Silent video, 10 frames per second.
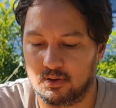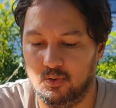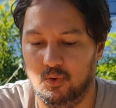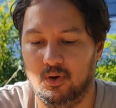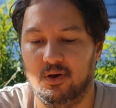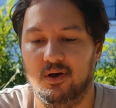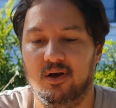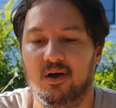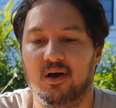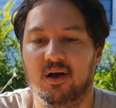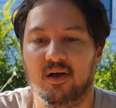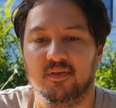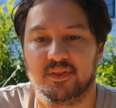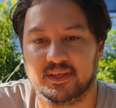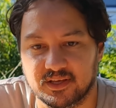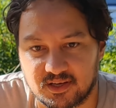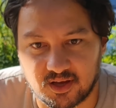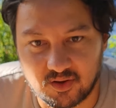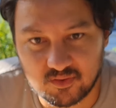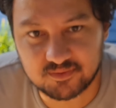Oh, there you
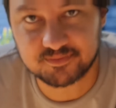go.